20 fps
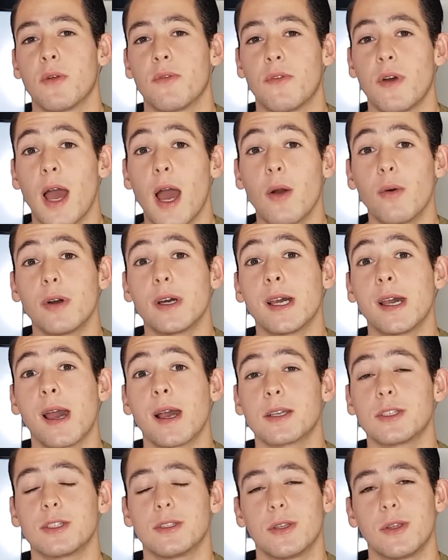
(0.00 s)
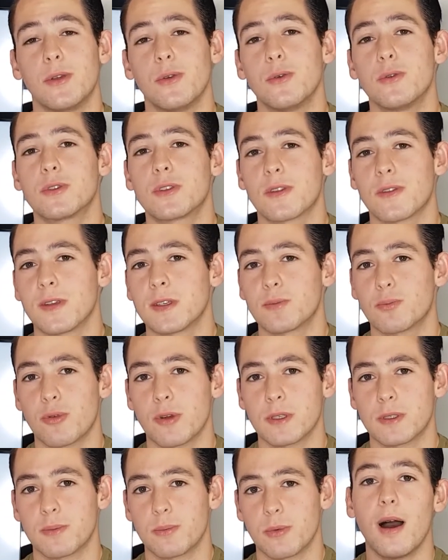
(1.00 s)
of how I actually used this
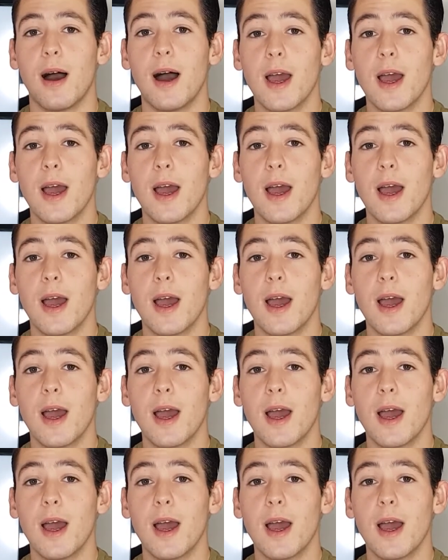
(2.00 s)
principle.